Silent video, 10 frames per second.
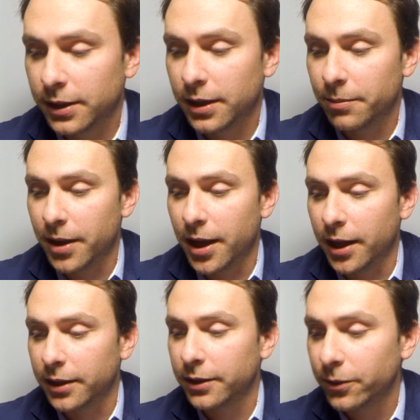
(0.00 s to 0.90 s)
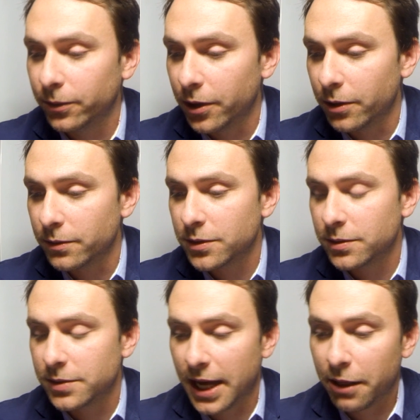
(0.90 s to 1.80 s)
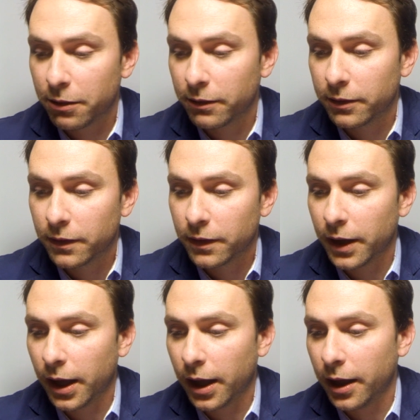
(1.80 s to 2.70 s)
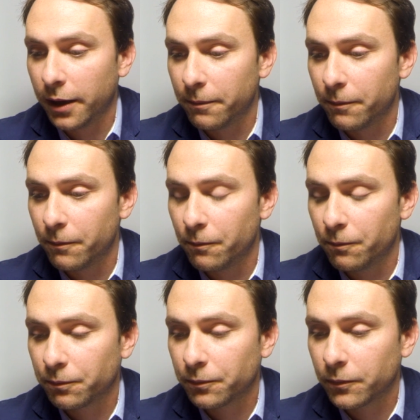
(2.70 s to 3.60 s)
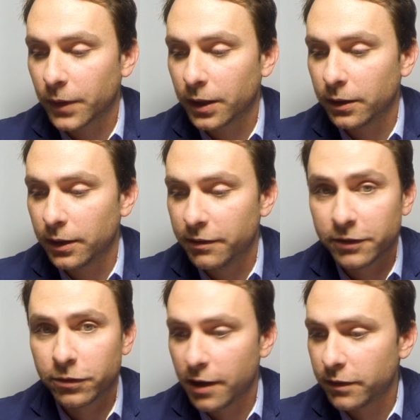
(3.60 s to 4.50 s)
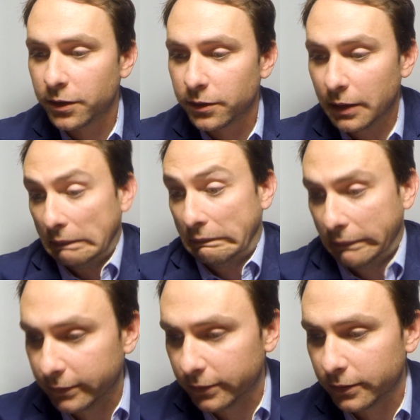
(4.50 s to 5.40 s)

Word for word: come on, who knows? Death, um, living forever, uh,